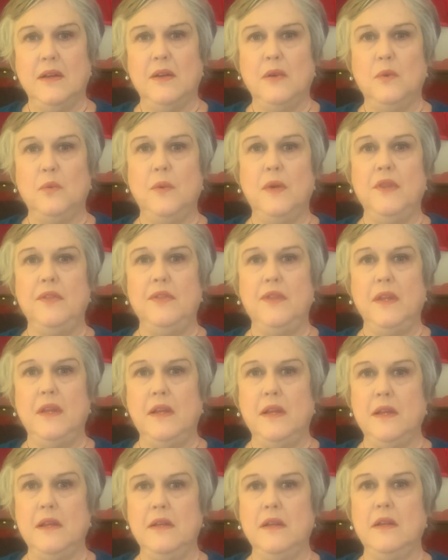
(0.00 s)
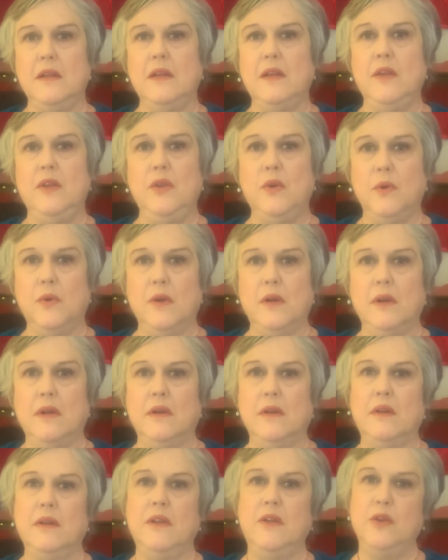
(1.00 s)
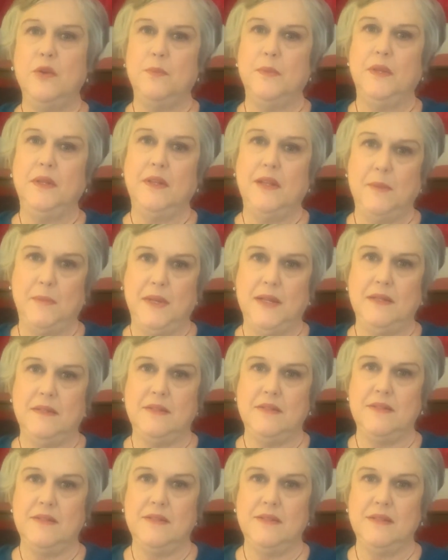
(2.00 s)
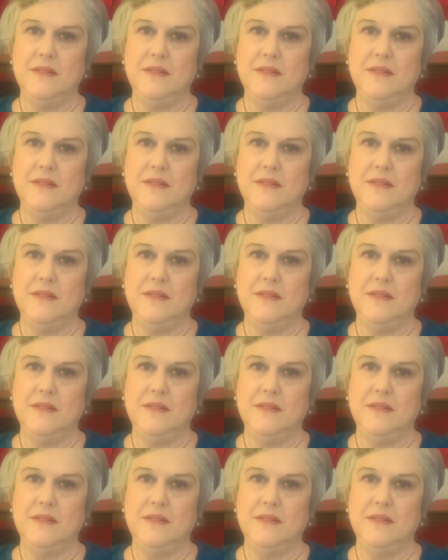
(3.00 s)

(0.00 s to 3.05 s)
within your human limits.